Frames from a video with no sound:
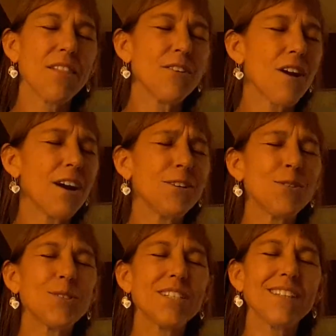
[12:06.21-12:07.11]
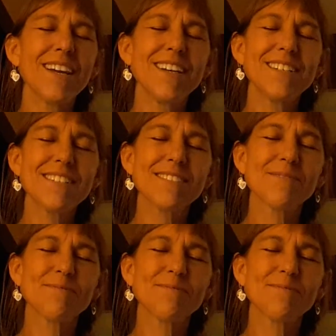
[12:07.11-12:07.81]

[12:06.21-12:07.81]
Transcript: There are no delays.